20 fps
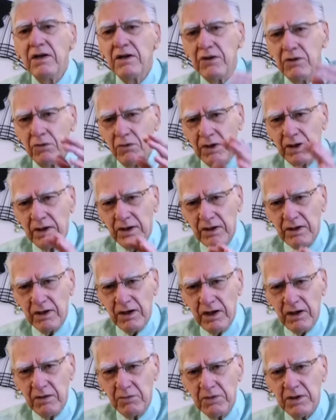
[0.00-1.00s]
You want to
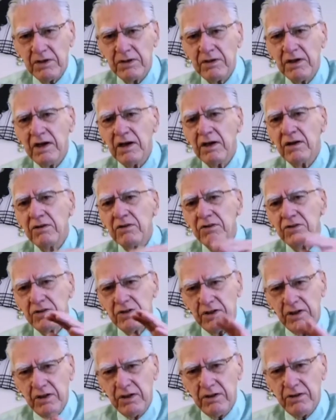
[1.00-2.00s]
calm it down,
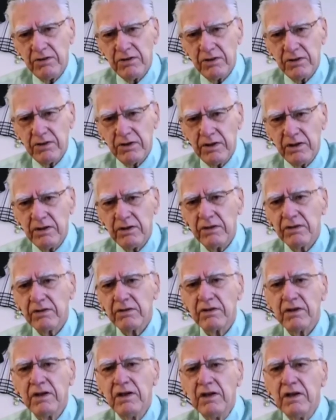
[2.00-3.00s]
change the thing.
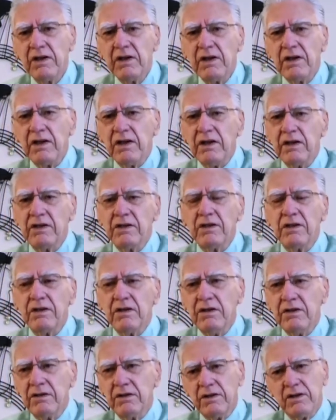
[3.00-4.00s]
And
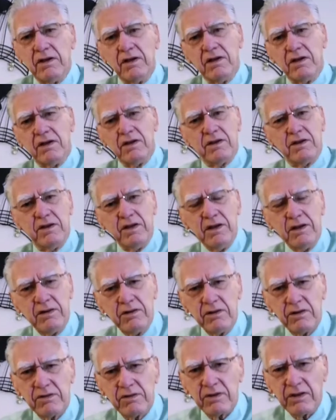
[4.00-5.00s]

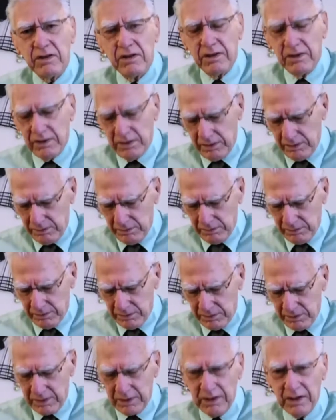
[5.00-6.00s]
dentists,
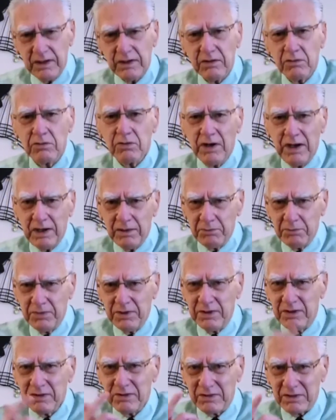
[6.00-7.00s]
to kind of wrap
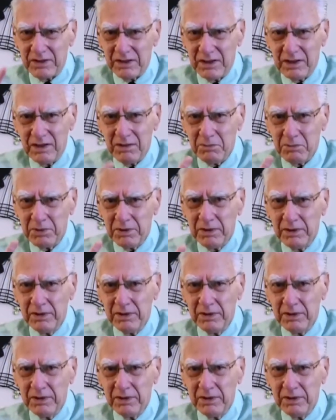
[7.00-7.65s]
this up,